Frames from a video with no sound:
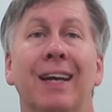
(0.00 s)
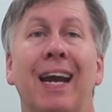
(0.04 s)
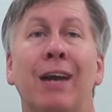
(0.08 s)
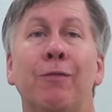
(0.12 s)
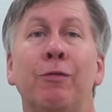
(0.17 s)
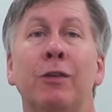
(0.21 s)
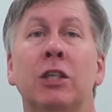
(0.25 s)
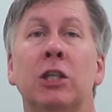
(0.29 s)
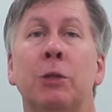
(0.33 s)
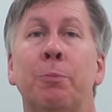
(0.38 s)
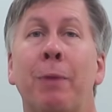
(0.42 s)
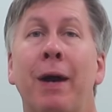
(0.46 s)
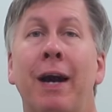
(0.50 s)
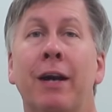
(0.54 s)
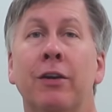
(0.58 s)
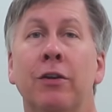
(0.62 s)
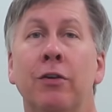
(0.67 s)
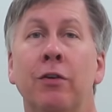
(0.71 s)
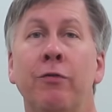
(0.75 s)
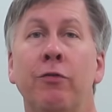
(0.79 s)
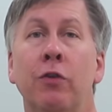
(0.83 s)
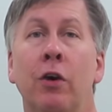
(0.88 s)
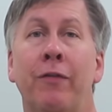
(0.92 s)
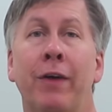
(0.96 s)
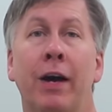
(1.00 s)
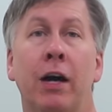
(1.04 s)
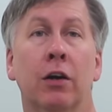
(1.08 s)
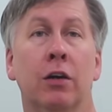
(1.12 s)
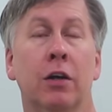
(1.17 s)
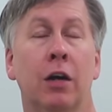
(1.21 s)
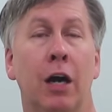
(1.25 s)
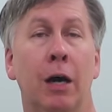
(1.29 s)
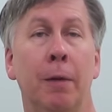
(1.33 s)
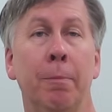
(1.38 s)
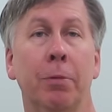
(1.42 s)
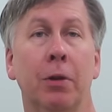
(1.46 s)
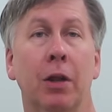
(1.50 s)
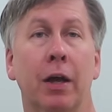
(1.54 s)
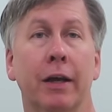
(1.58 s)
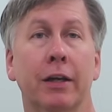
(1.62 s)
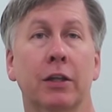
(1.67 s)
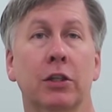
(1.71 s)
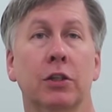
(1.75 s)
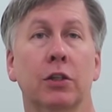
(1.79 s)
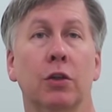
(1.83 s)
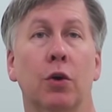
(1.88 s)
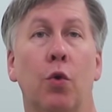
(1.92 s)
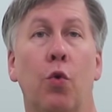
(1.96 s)
irrespective of how
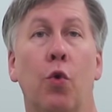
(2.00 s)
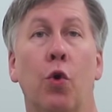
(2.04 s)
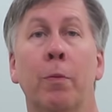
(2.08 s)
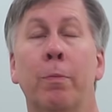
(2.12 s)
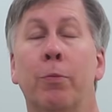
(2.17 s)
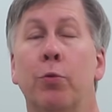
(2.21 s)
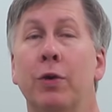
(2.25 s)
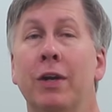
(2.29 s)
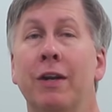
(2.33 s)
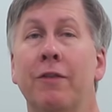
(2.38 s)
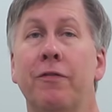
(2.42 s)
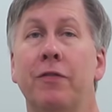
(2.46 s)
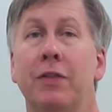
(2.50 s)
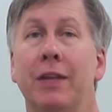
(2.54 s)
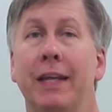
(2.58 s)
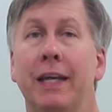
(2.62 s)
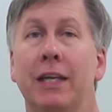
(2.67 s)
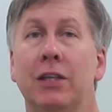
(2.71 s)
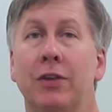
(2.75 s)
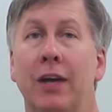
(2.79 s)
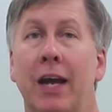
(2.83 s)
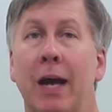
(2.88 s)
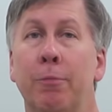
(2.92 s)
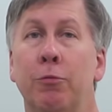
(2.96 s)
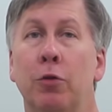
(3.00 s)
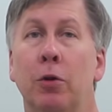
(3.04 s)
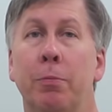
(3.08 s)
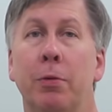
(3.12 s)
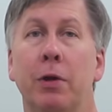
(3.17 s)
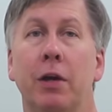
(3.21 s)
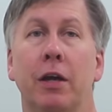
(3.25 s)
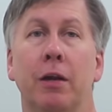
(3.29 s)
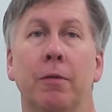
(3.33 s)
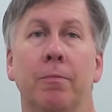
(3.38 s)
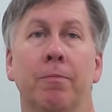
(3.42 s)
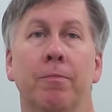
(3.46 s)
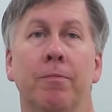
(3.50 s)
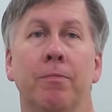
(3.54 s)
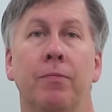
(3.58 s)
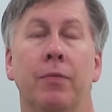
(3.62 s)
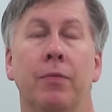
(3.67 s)
complex or brief the exam will be.